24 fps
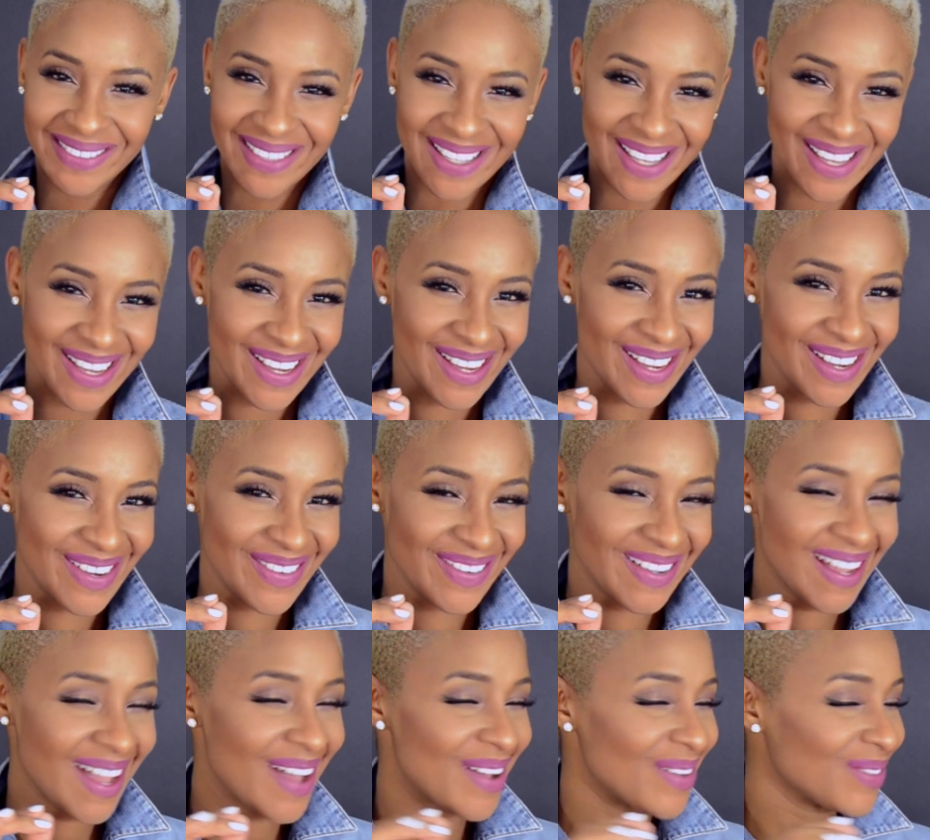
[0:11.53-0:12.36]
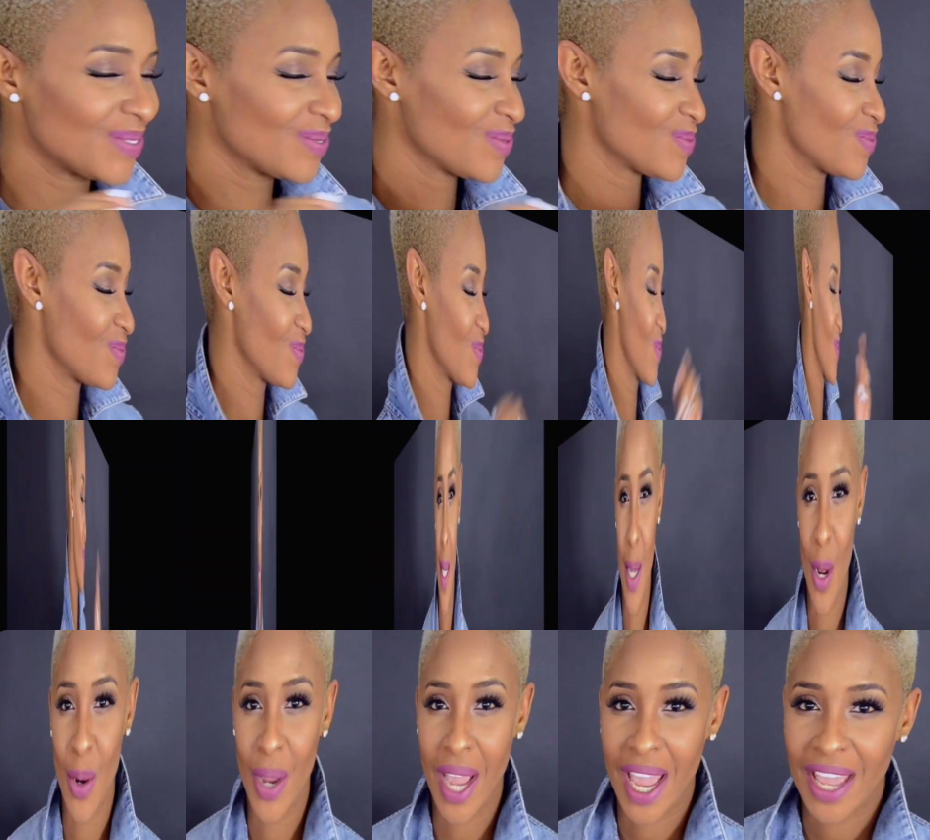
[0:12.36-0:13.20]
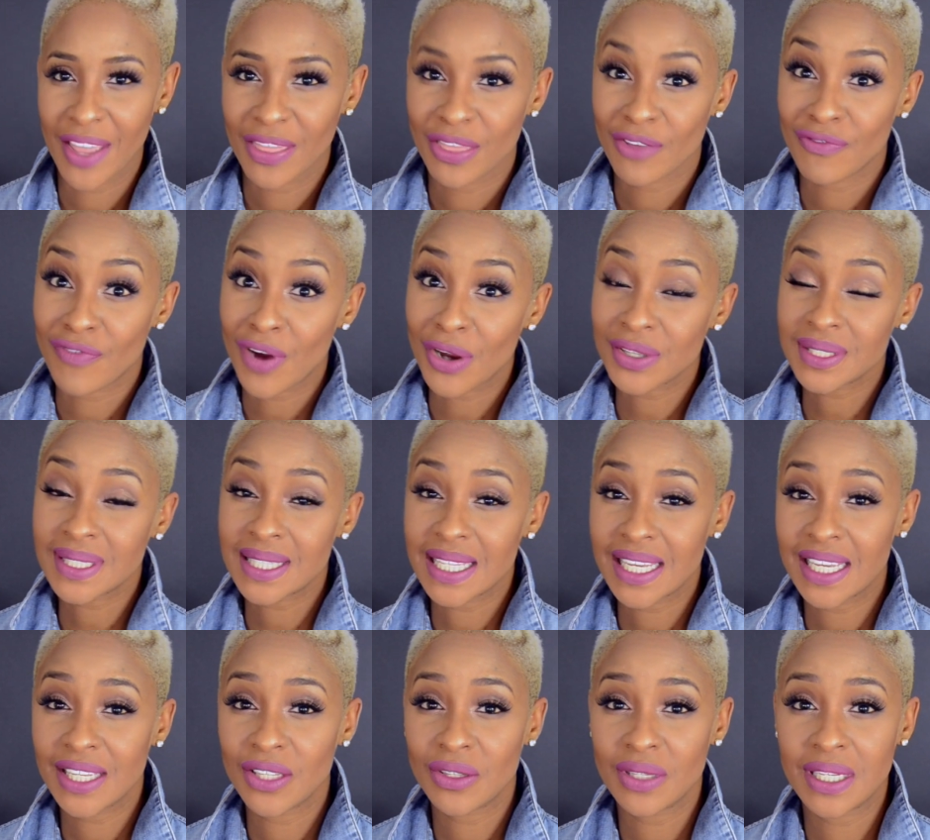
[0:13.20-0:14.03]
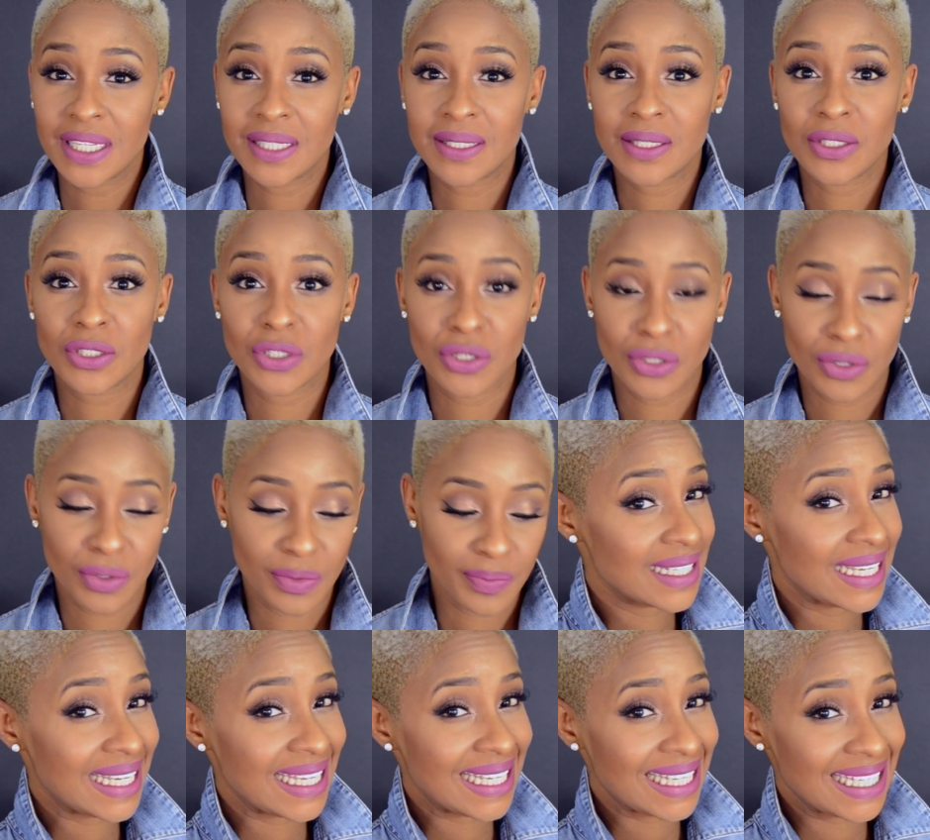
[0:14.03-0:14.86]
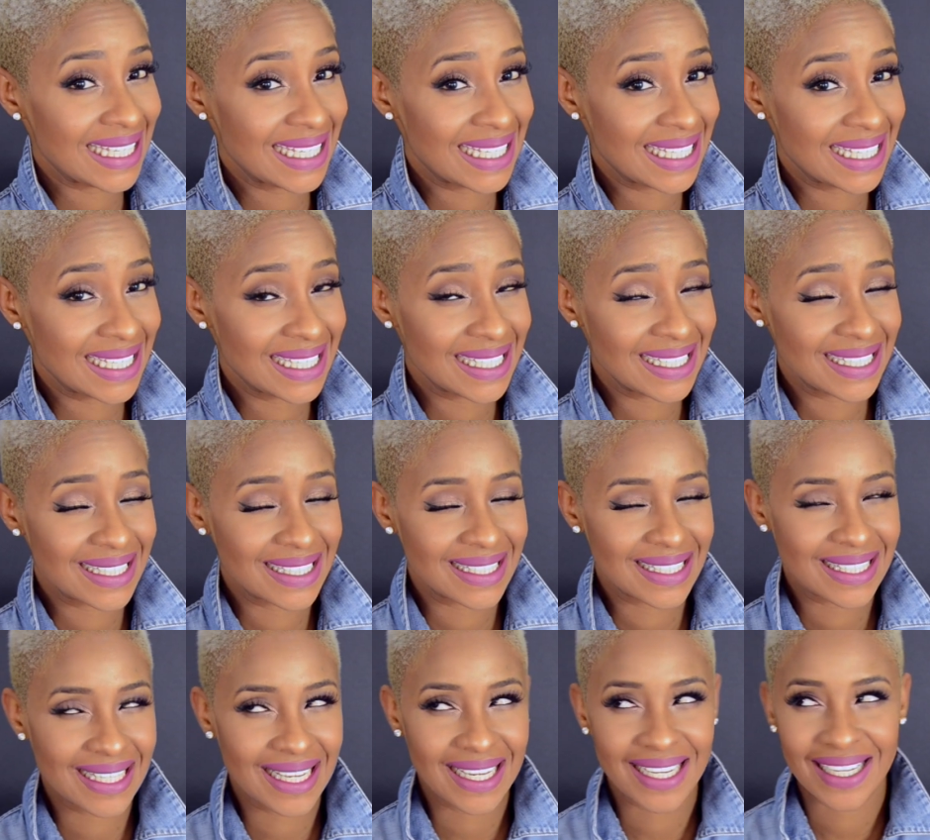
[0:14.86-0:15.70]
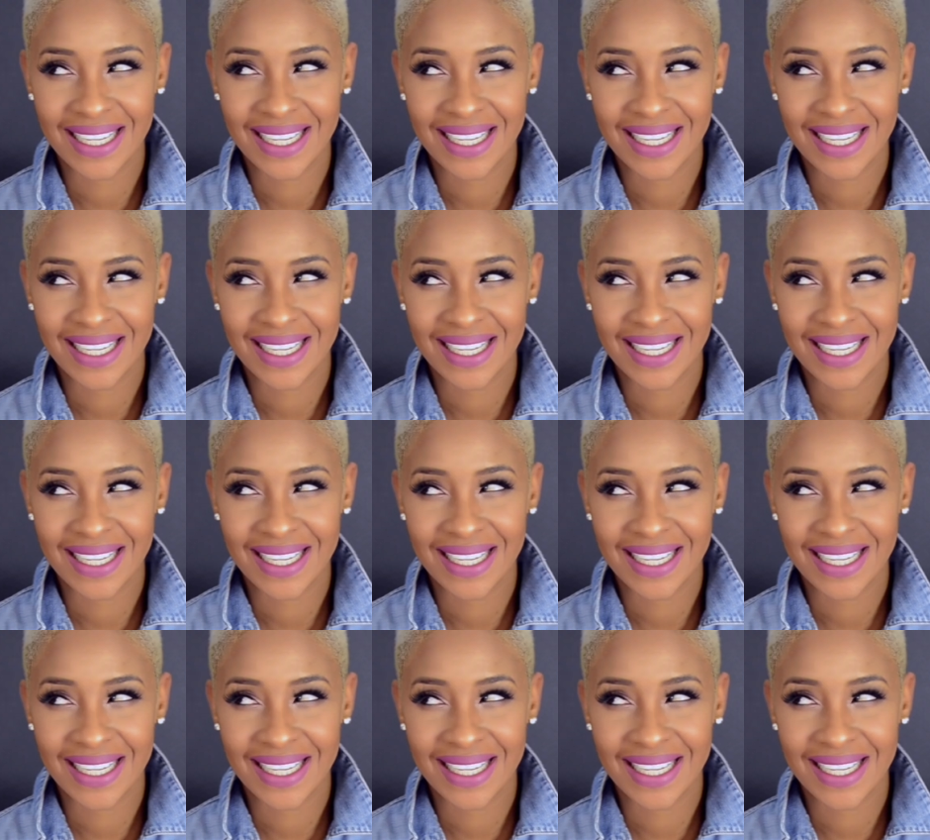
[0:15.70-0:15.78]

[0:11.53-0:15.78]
Here we go. My list. Okay, the first thing you need to do is